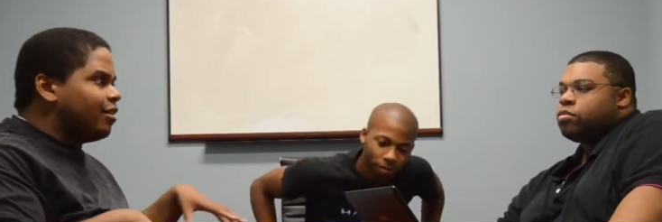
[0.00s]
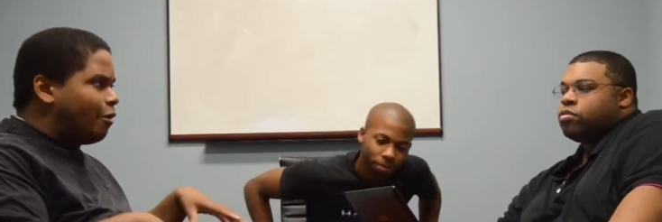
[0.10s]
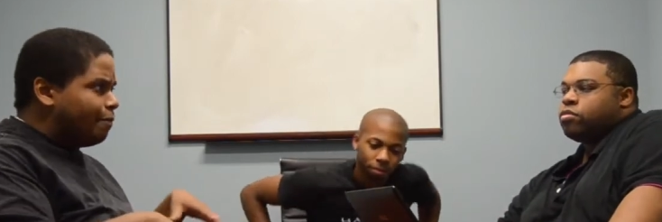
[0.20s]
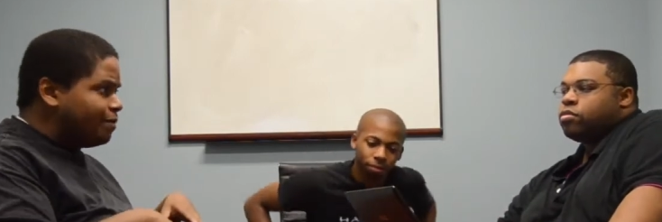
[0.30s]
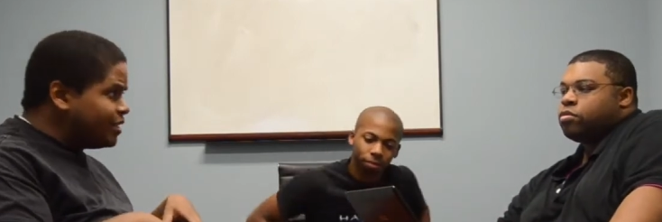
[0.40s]

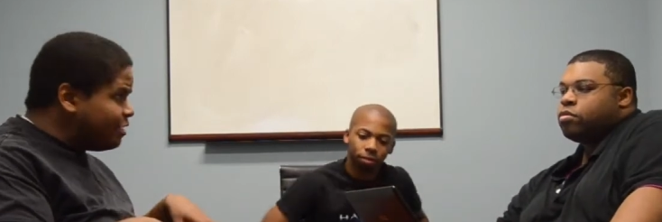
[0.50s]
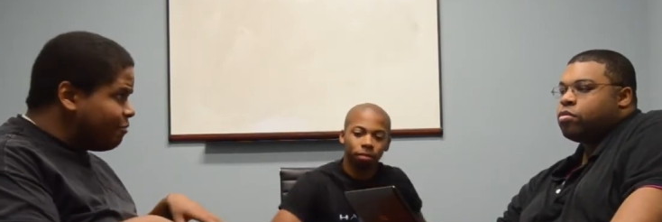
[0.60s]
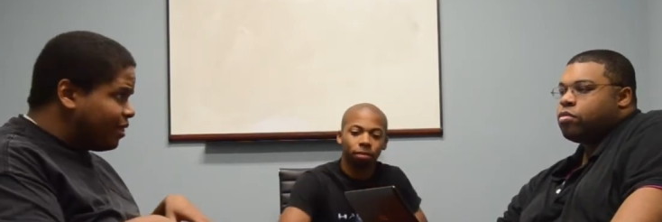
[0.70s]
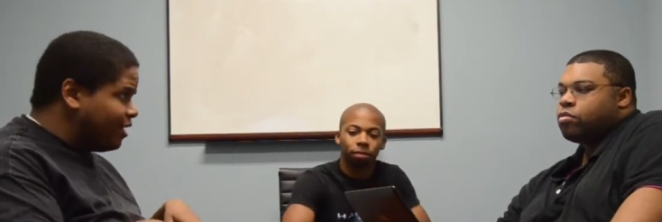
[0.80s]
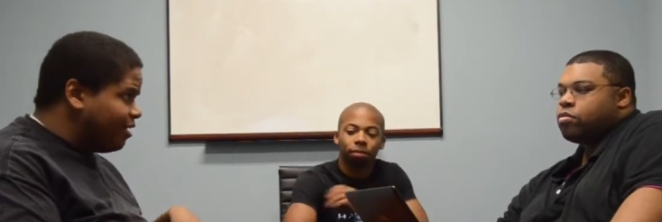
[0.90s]
Speaker 1: are
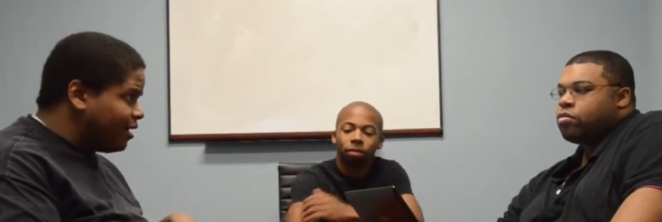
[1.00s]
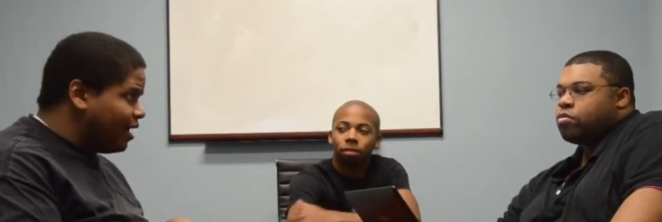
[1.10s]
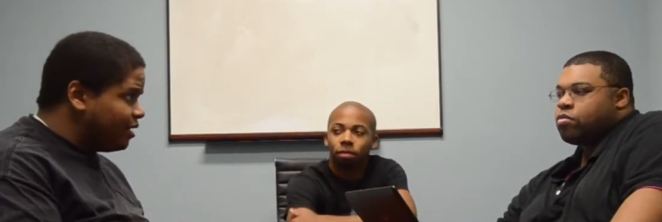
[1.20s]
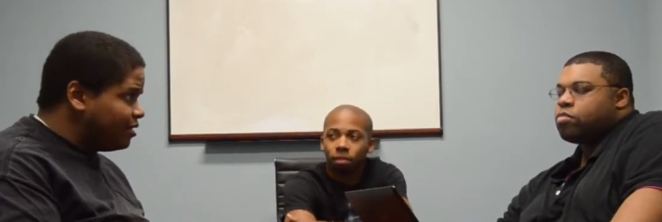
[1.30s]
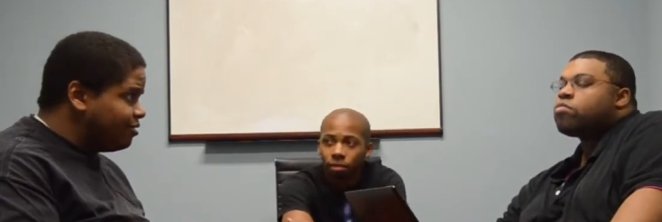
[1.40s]
abundant within their
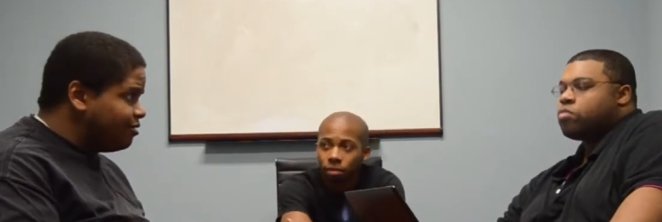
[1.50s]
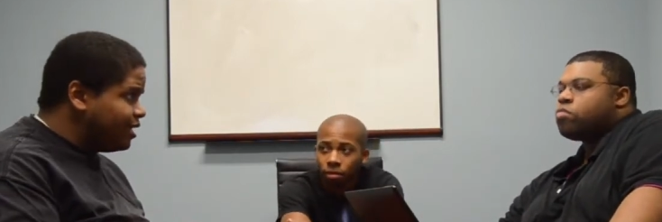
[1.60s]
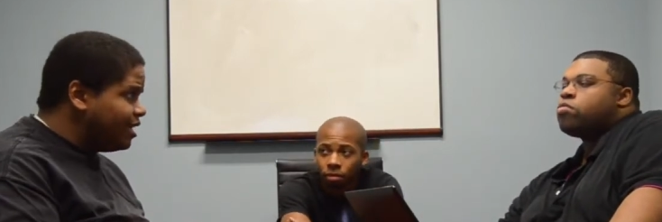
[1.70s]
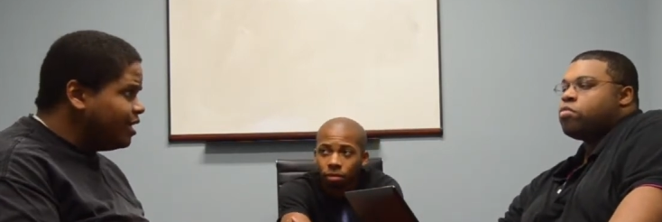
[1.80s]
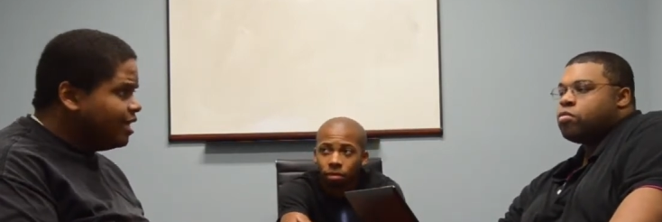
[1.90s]

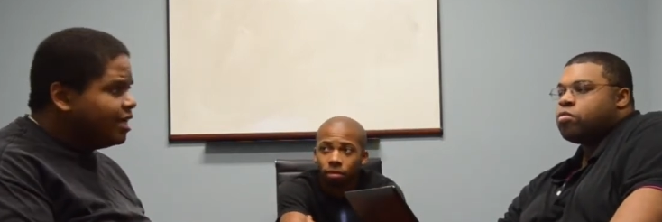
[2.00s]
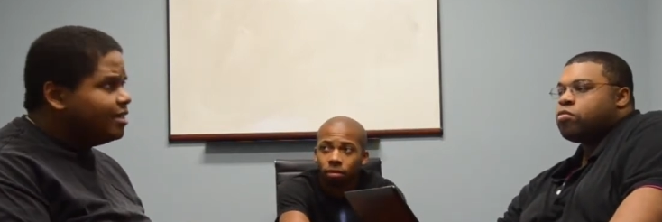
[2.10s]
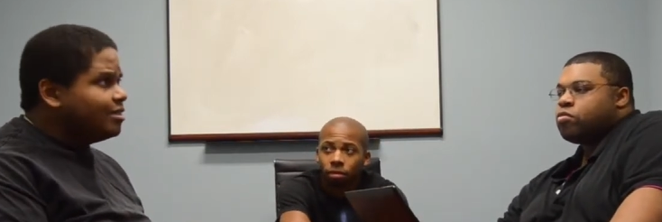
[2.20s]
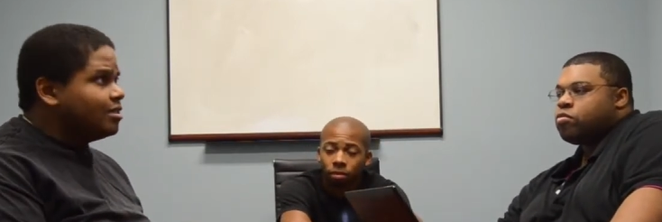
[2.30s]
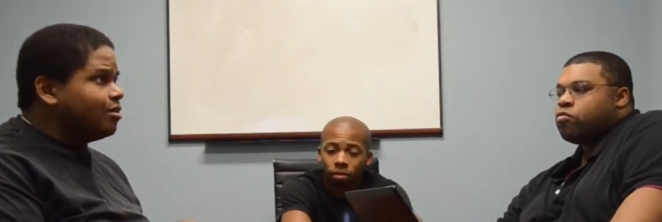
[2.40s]
continuity,
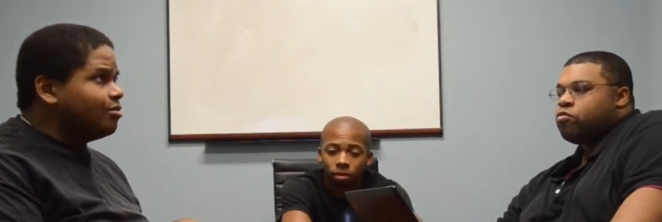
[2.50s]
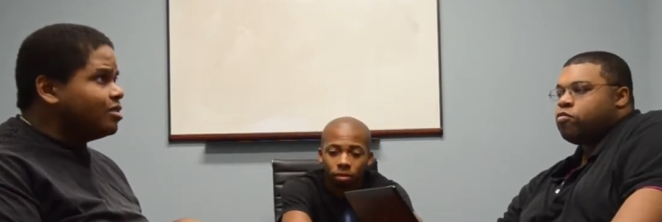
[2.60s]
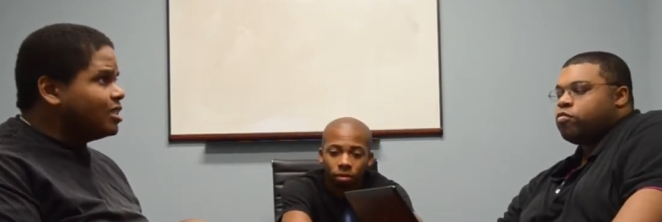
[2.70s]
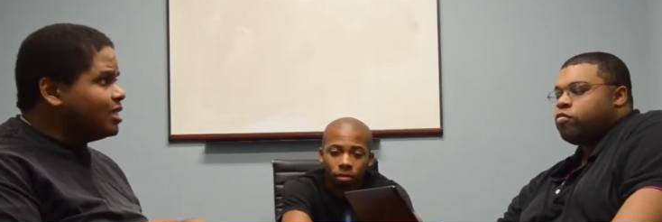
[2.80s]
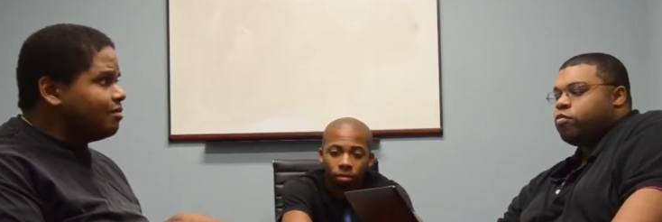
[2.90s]
so
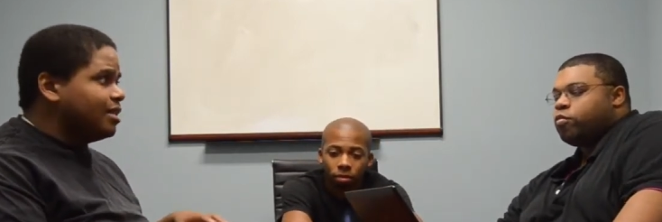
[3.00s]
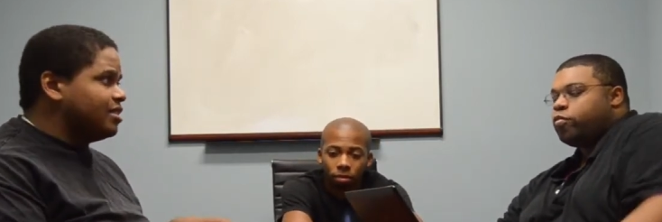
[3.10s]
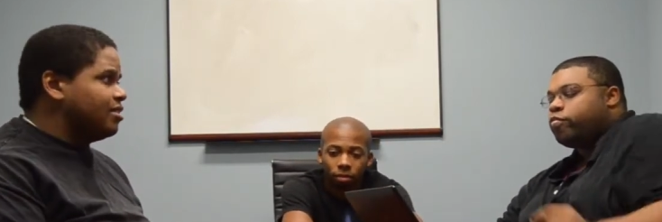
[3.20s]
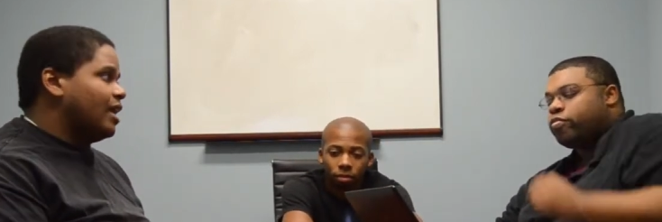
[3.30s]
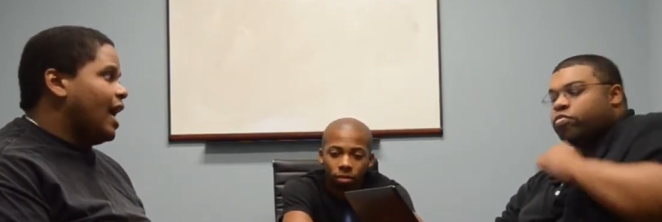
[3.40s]

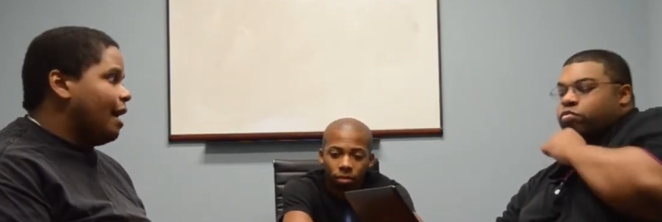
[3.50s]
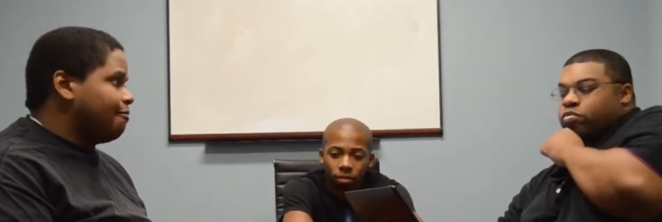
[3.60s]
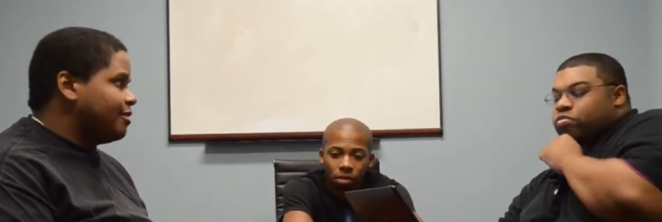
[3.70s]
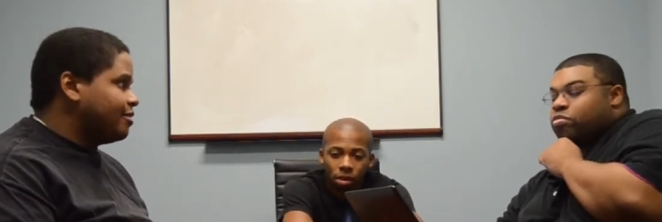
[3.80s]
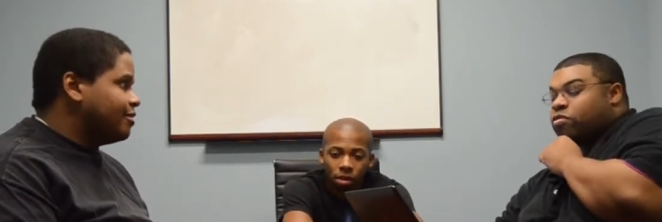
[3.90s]
something's gonna
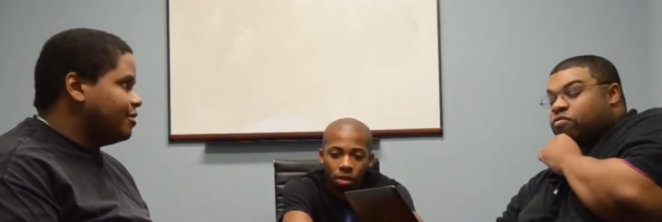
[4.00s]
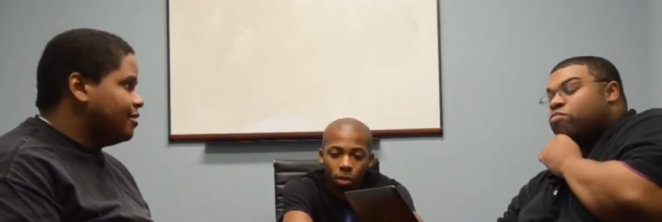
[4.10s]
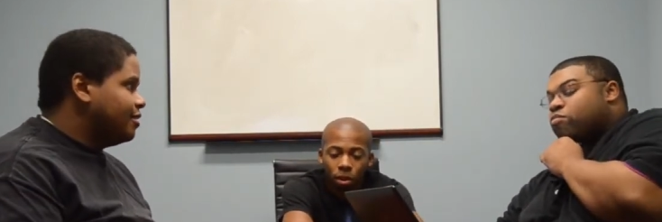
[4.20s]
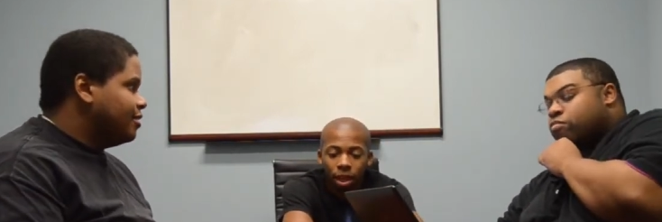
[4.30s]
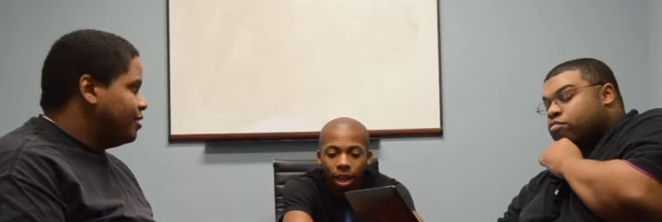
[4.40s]
happen.
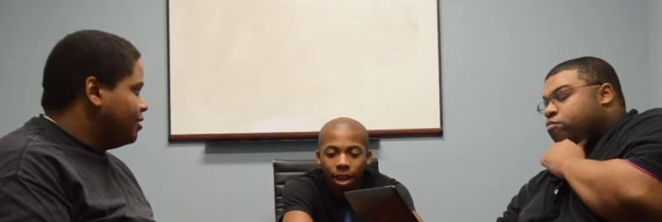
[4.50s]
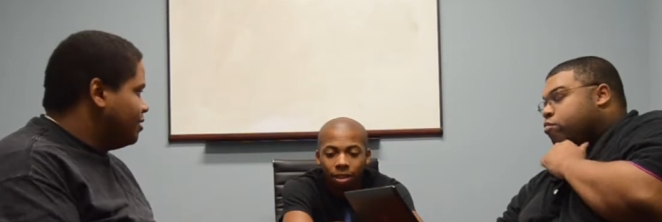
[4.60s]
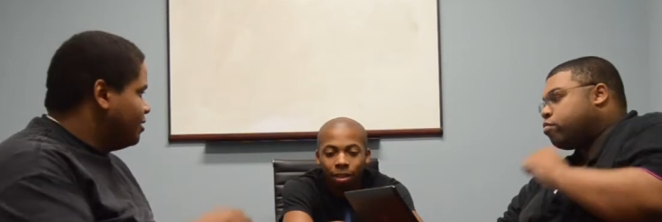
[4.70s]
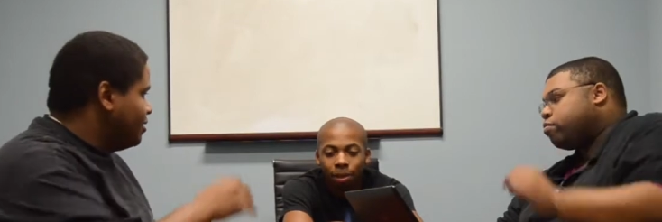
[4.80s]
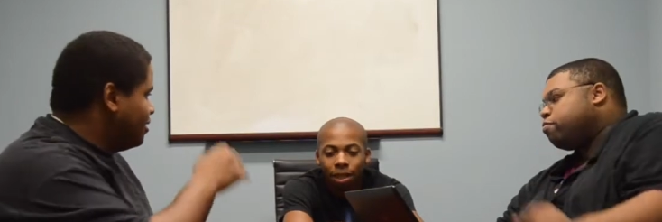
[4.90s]
Well, they
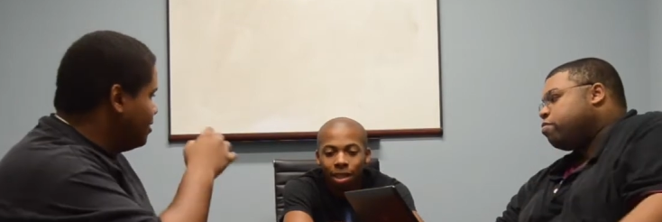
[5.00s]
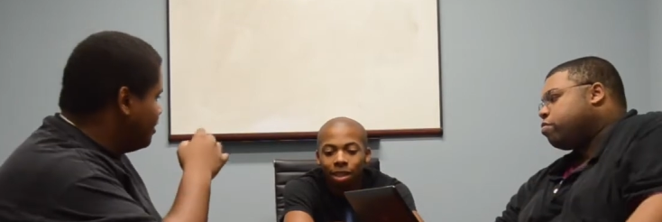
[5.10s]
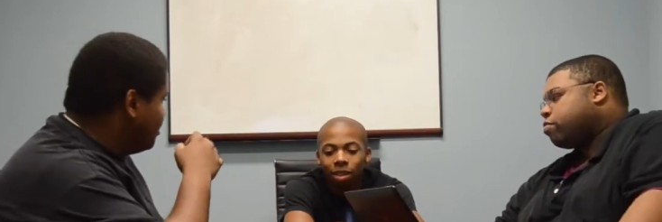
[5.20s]
had some of the end